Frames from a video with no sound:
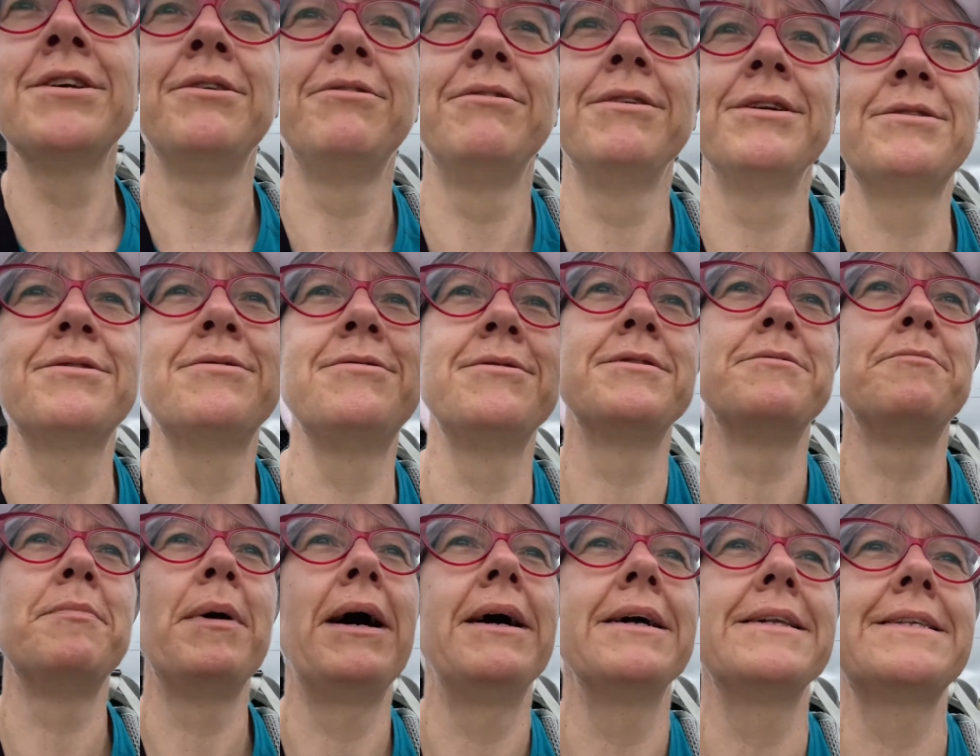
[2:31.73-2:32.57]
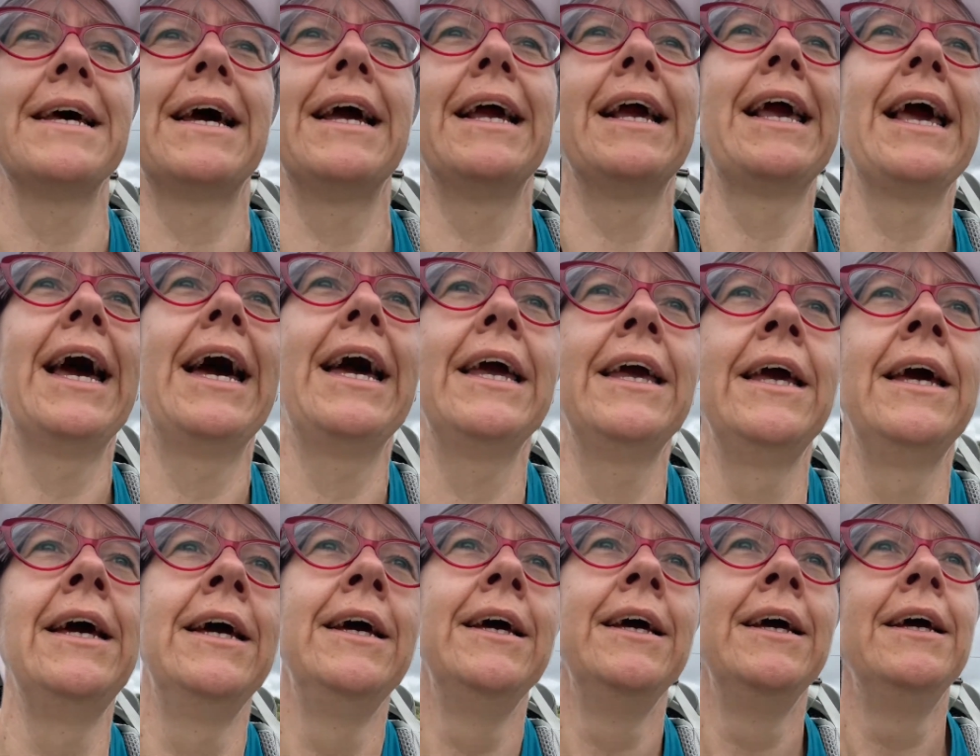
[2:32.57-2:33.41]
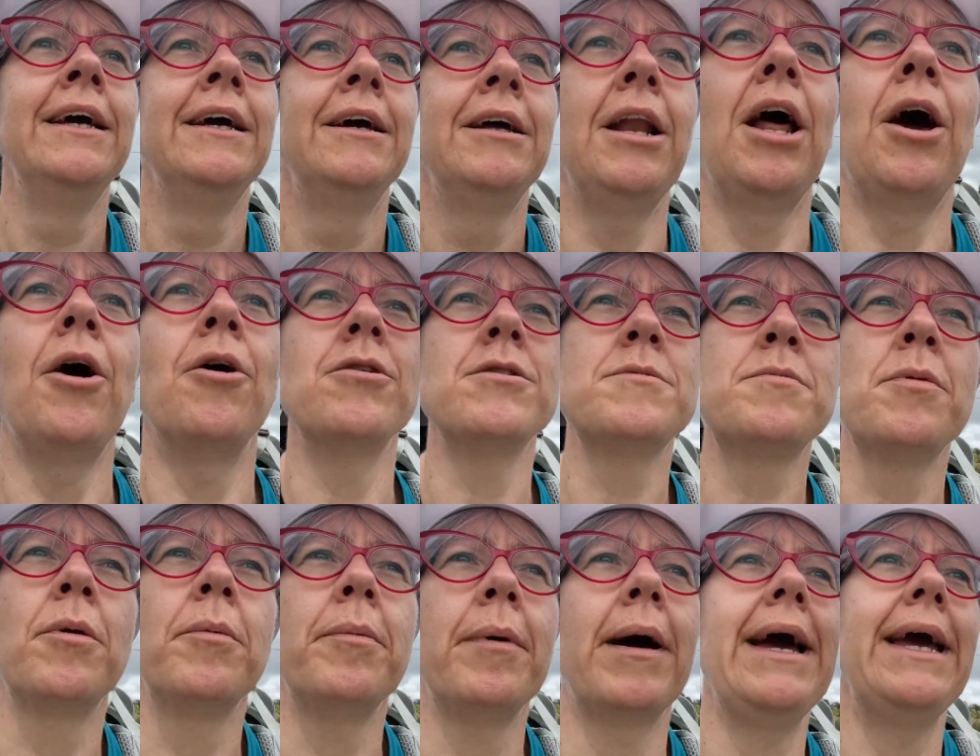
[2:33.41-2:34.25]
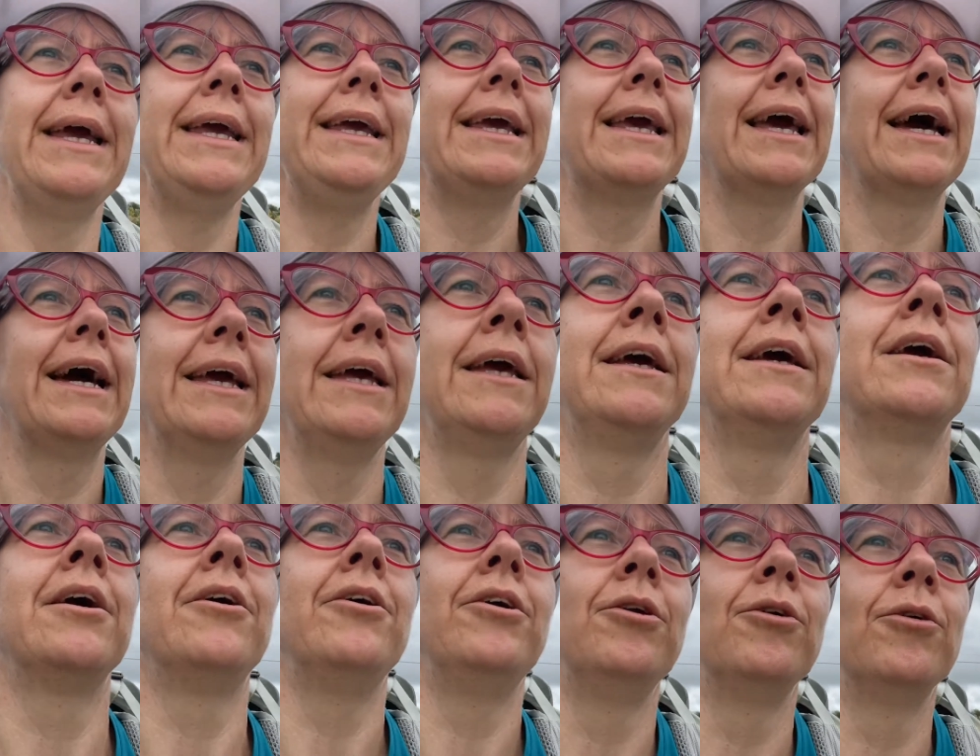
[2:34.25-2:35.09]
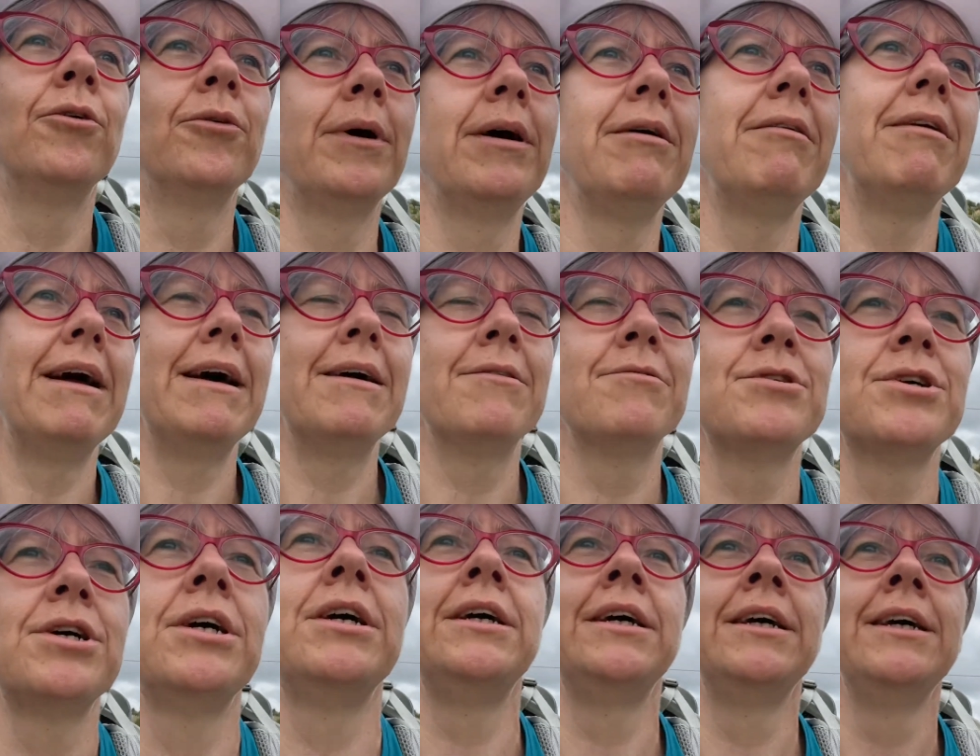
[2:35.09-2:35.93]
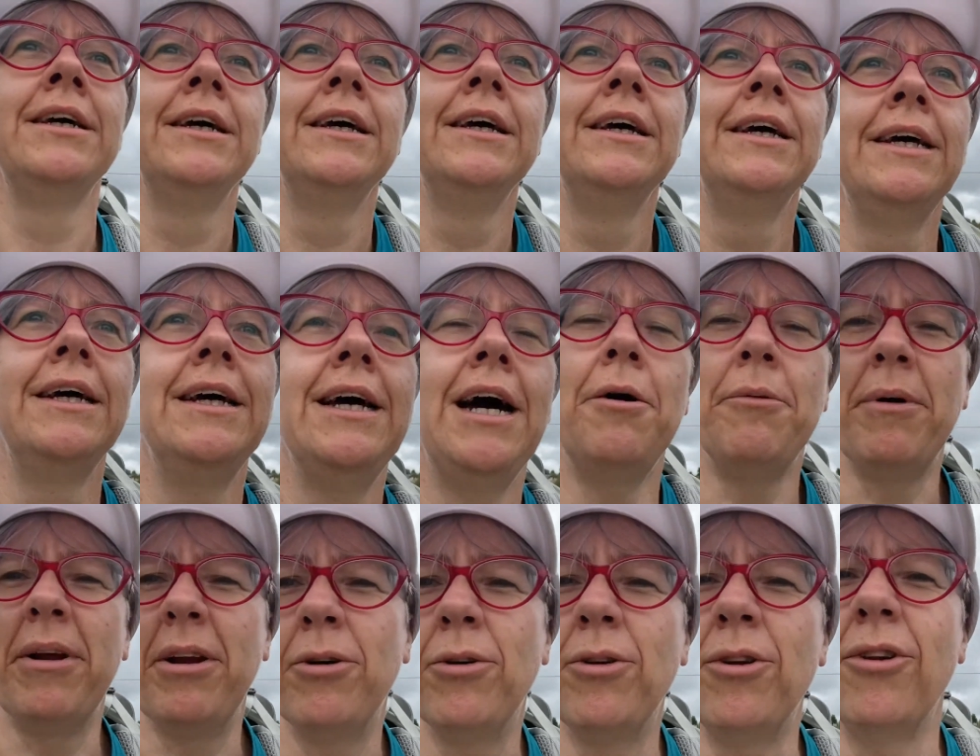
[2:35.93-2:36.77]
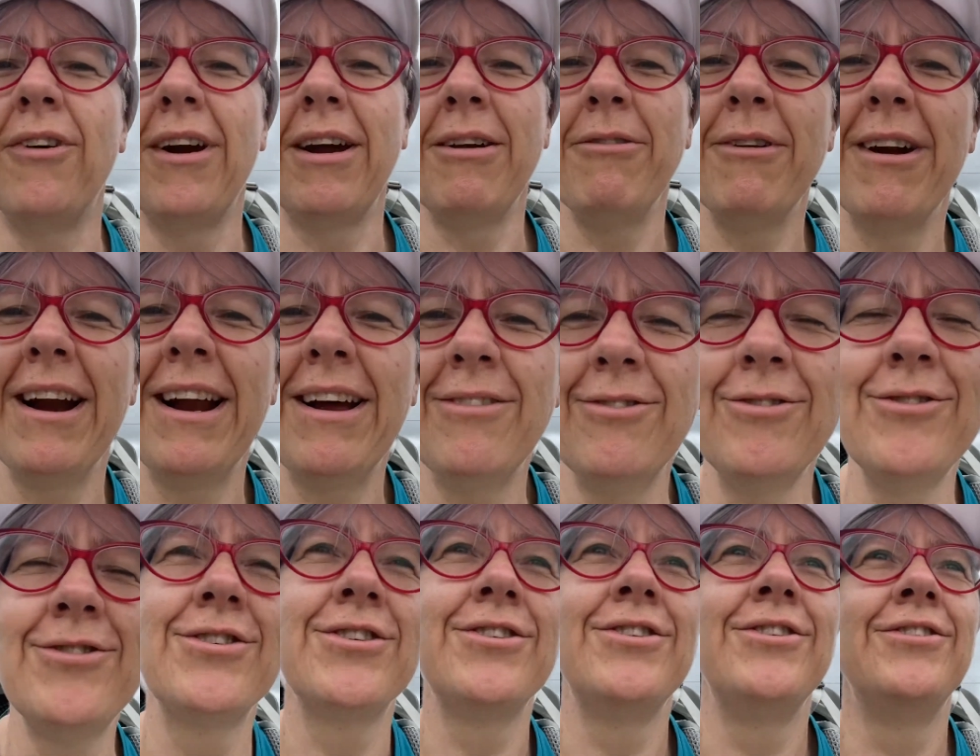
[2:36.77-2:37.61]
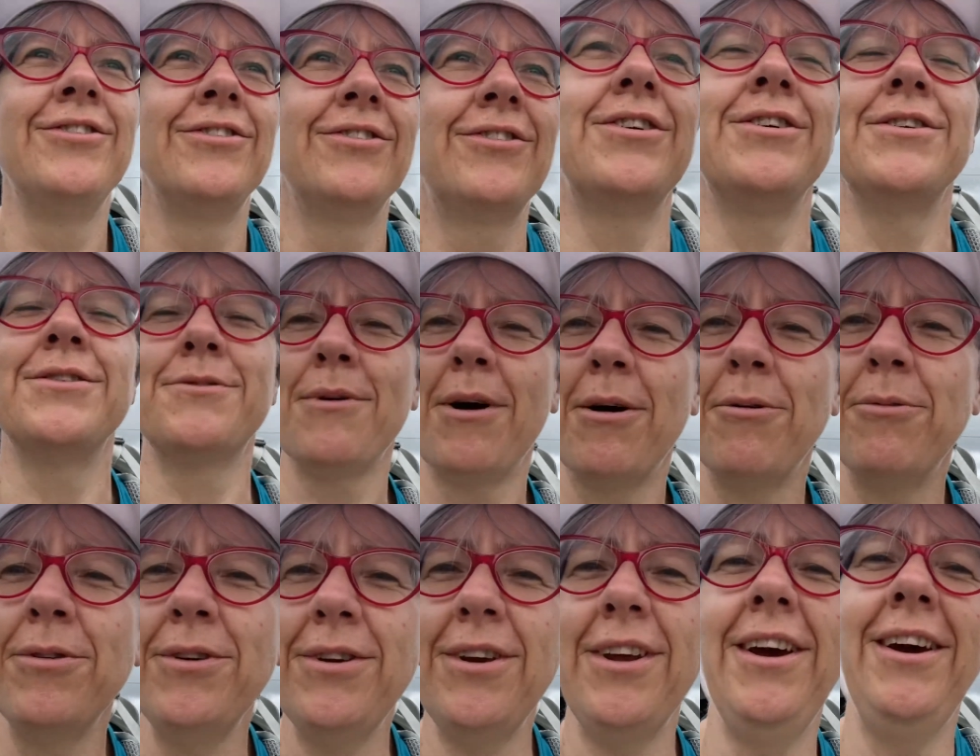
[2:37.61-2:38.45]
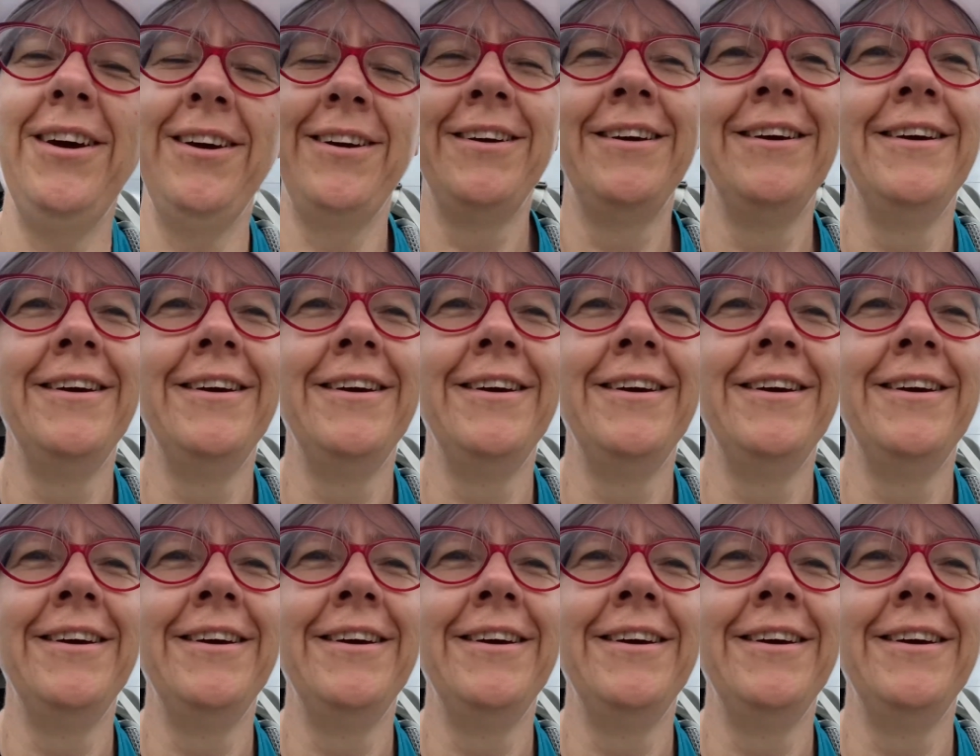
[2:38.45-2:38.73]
which was about a 10k. No, it was probably about 8k going all the way around. I went all the way around because why wouldn't you?